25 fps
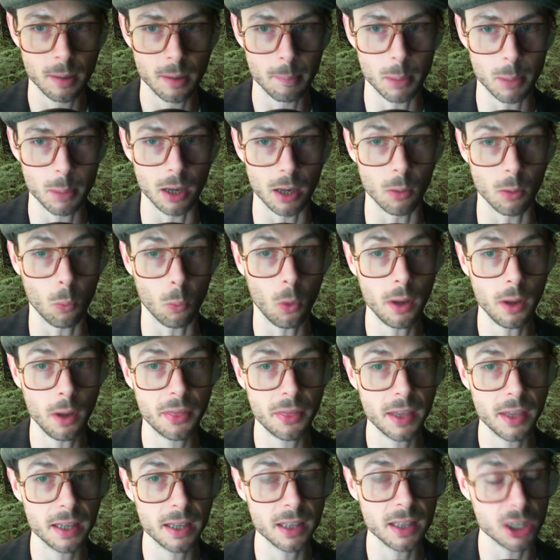But one
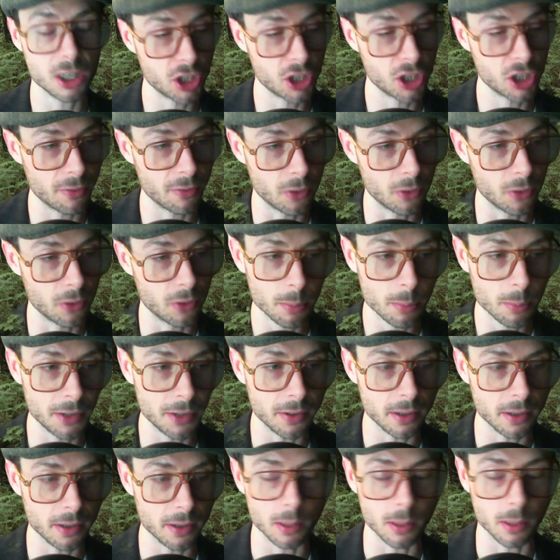thing that Chef Norman
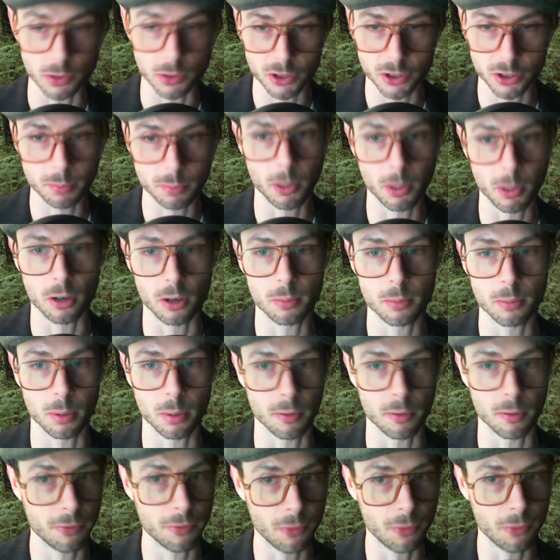did that was smart
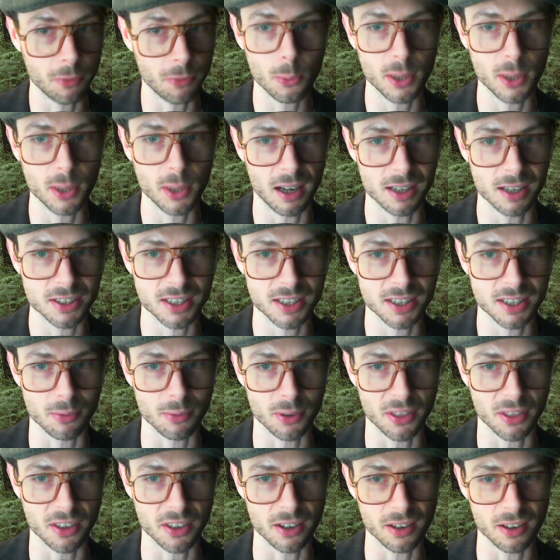before we lost
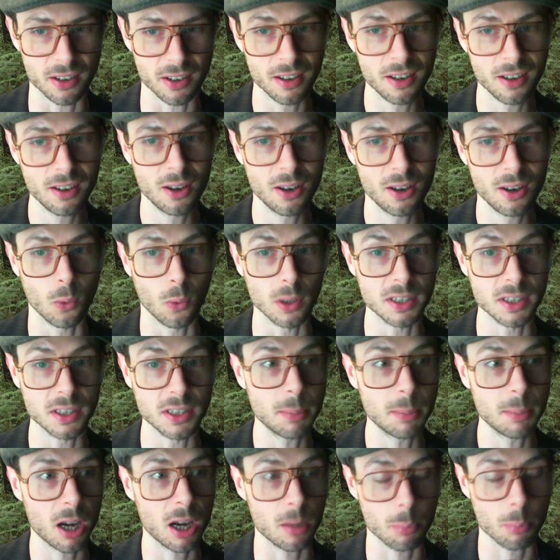everything was he
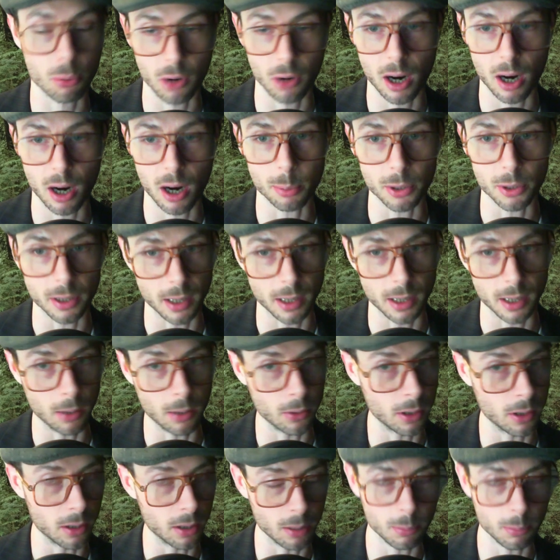bought a property
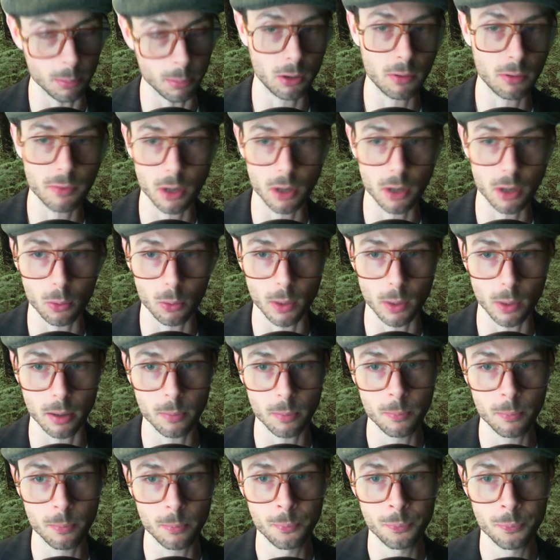out in the middle of
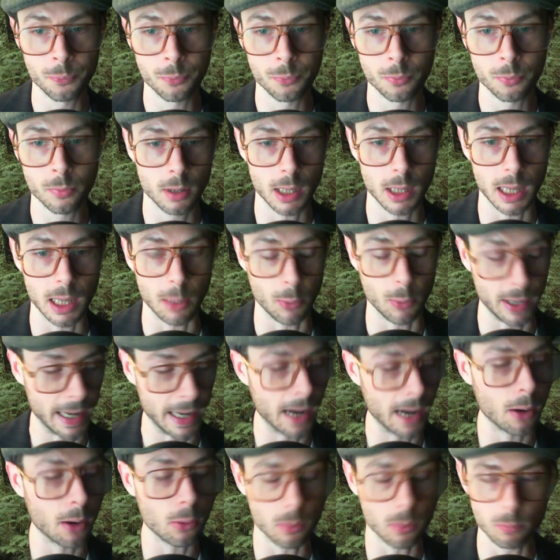nowhere. And we
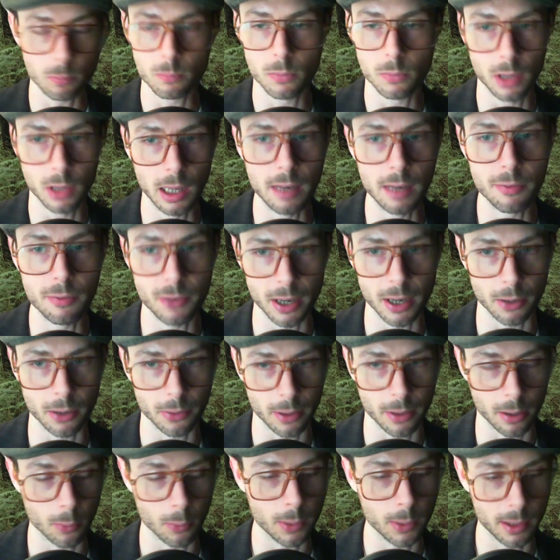now live near
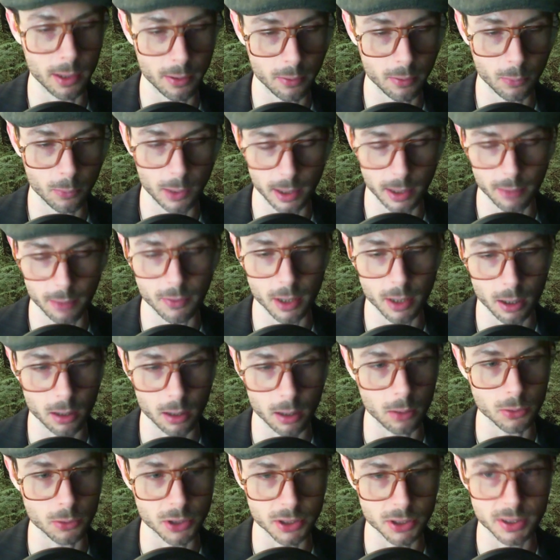there. We live in the
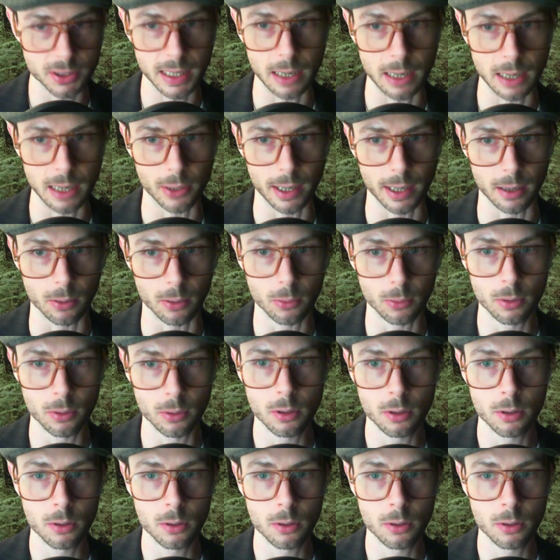closest town now.